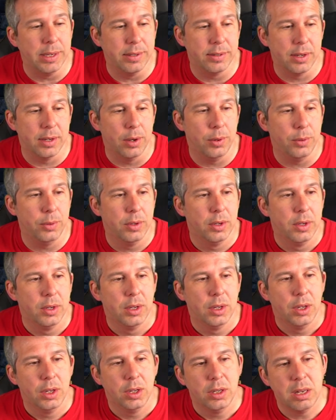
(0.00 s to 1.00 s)
So
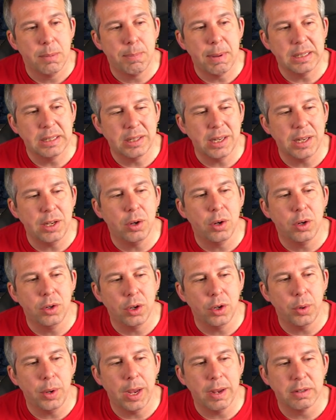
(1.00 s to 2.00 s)
the best thing you can
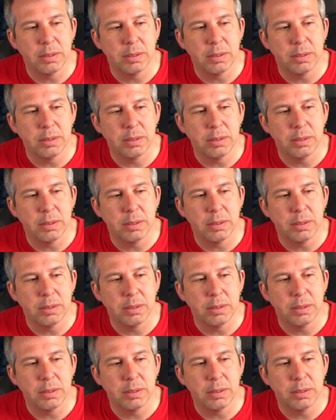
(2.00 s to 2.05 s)
do here